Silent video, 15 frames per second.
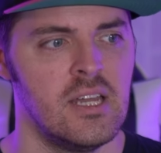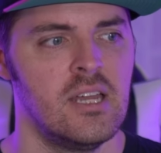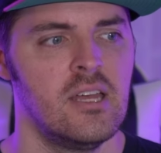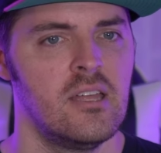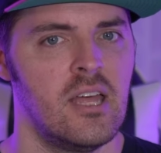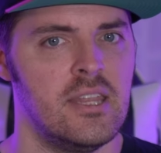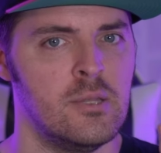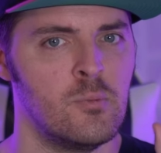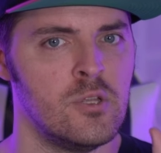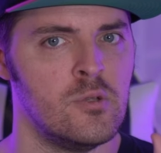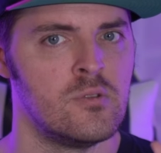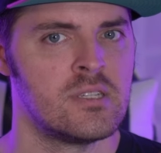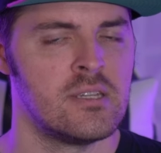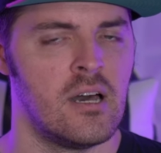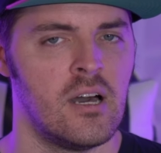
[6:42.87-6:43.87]
And then when
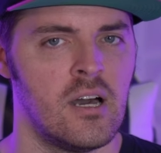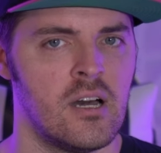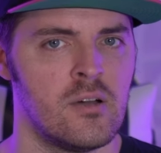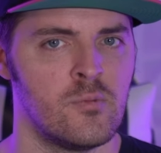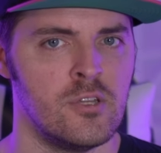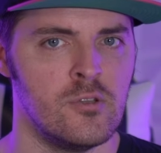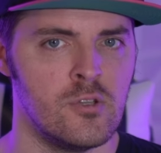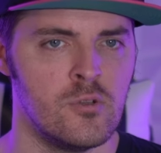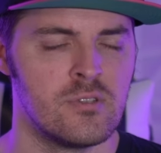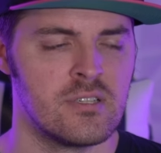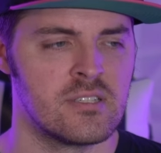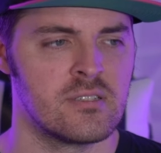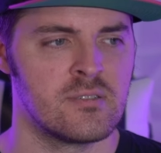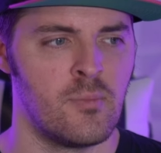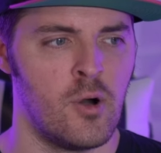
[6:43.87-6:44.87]
you use this
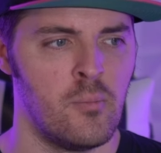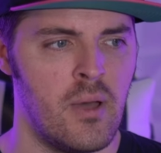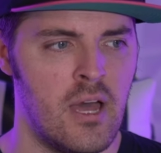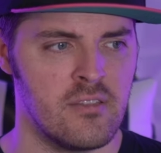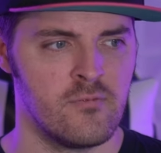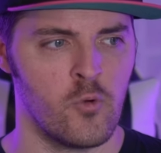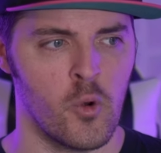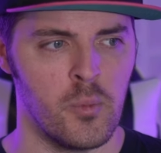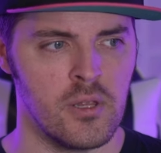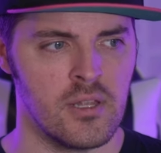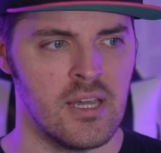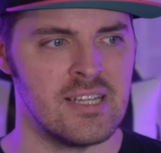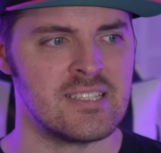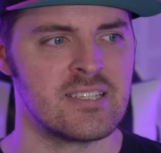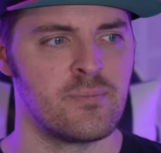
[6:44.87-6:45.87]
small math formula, it
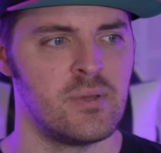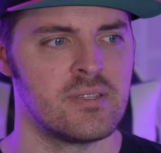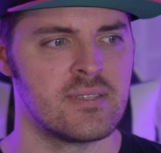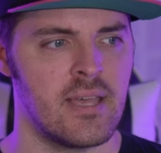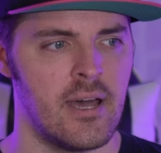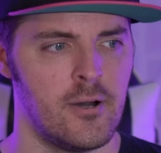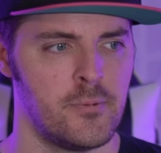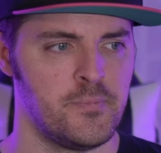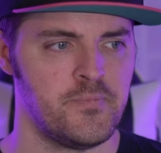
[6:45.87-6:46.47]
spits out,